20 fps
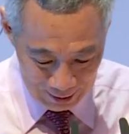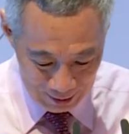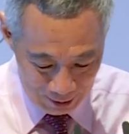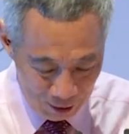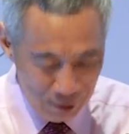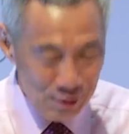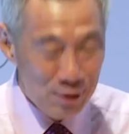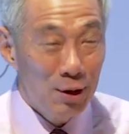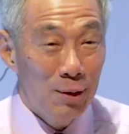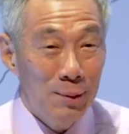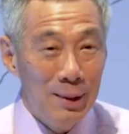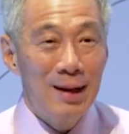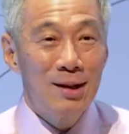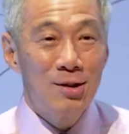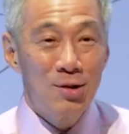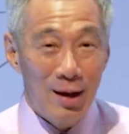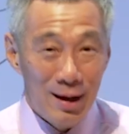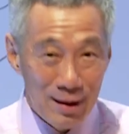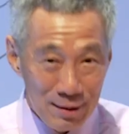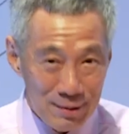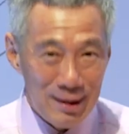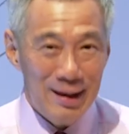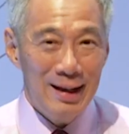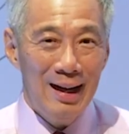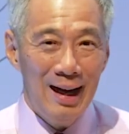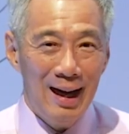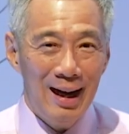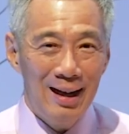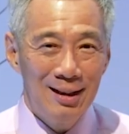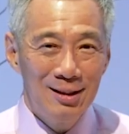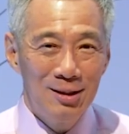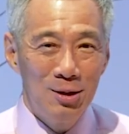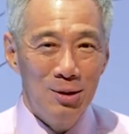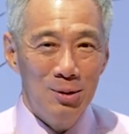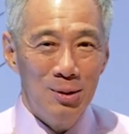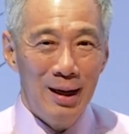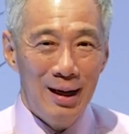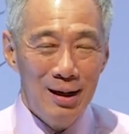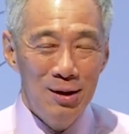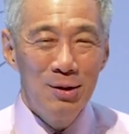Although we're trying very hard
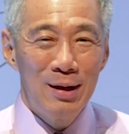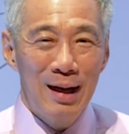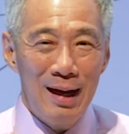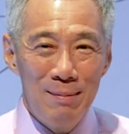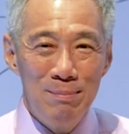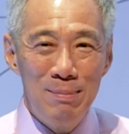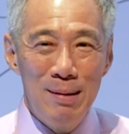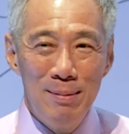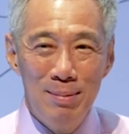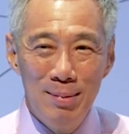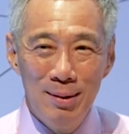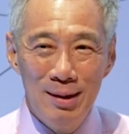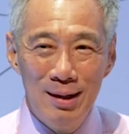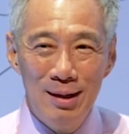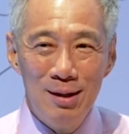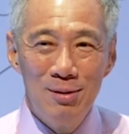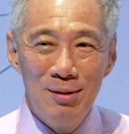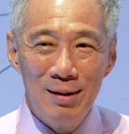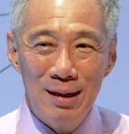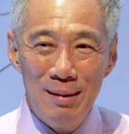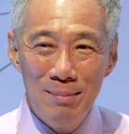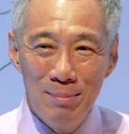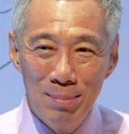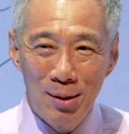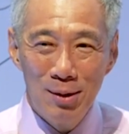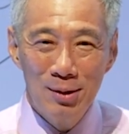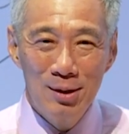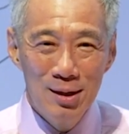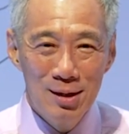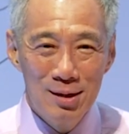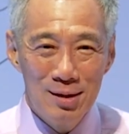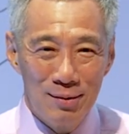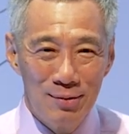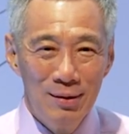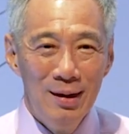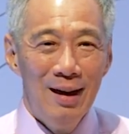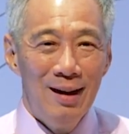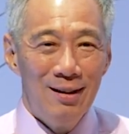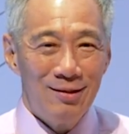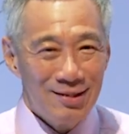to educate people into the importance of
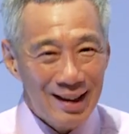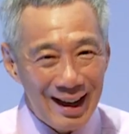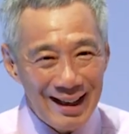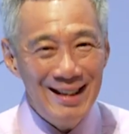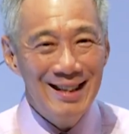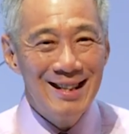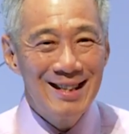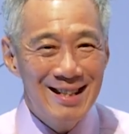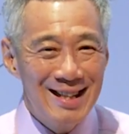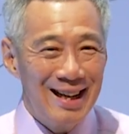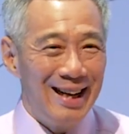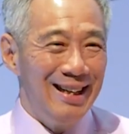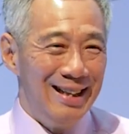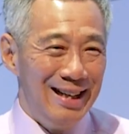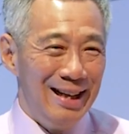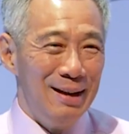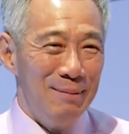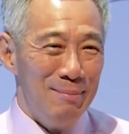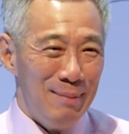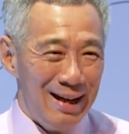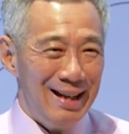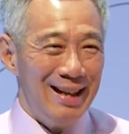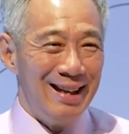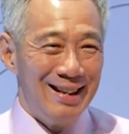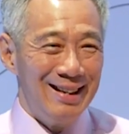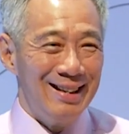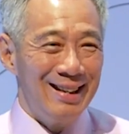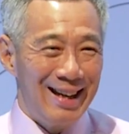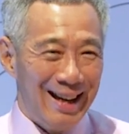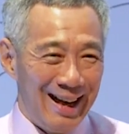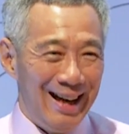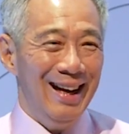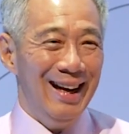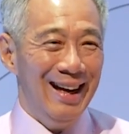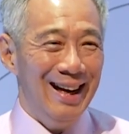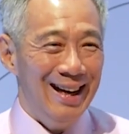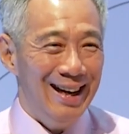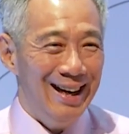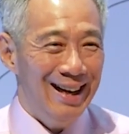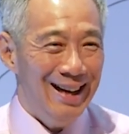right siting medical care